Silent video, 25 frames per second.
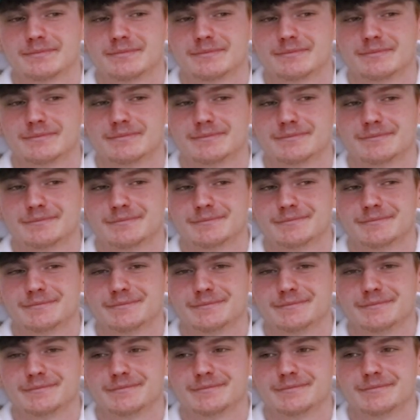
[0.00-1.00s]

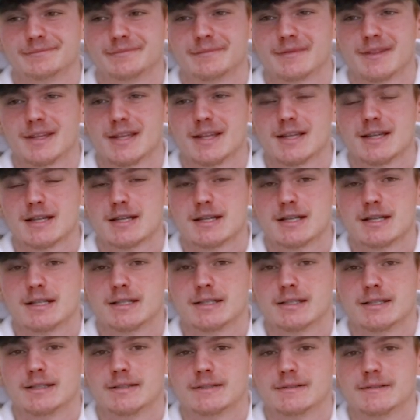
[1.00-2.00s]

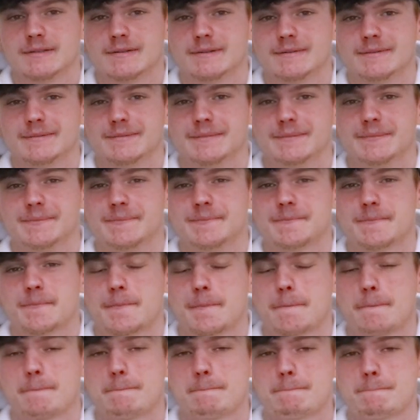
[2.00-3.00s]

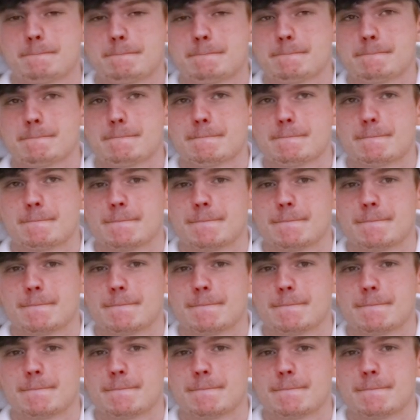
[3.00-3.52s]
The person shown says nothing.